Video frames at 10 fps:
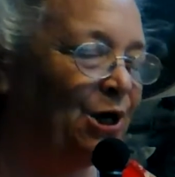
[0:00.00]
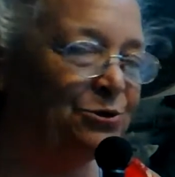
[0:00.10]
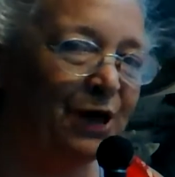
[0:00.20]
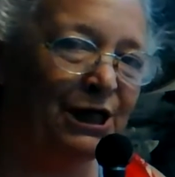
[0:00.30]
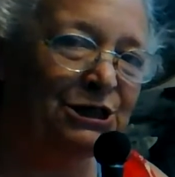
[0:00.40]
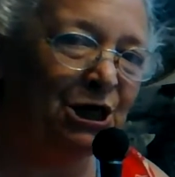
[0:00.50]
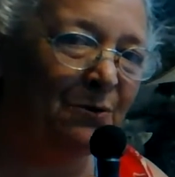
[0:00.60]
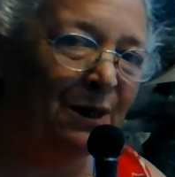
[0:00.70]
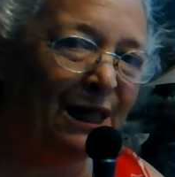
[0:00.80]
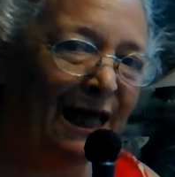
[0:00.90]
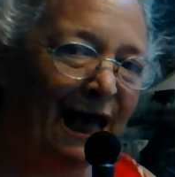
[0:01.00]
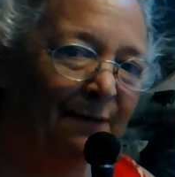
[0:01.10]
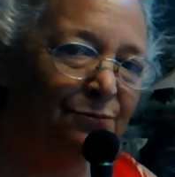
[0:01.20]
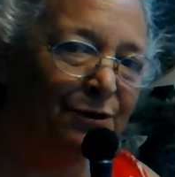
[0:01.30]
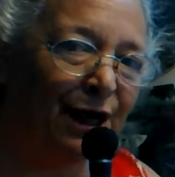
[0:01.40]
great jubilee,
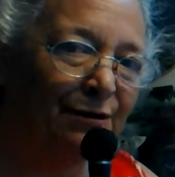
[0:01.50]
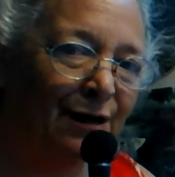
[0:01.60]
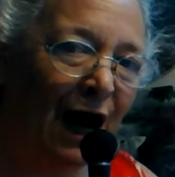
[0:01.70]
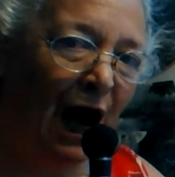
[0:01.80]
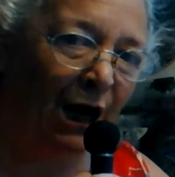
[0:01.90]
Embryo. A